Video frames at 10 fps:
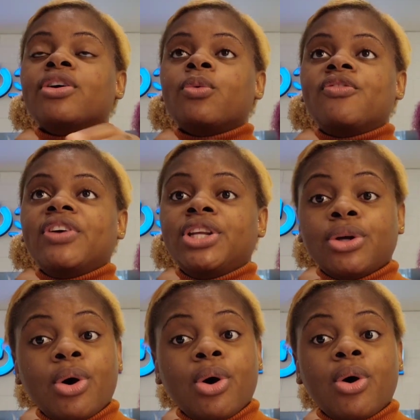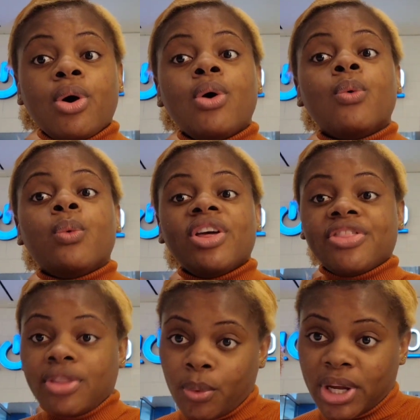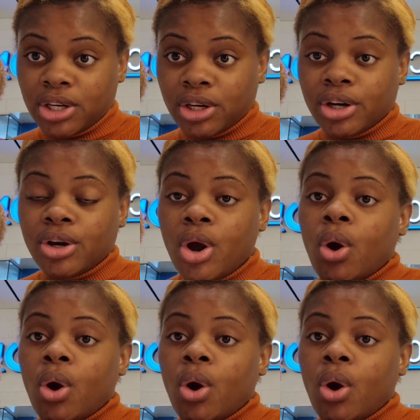The video with the winner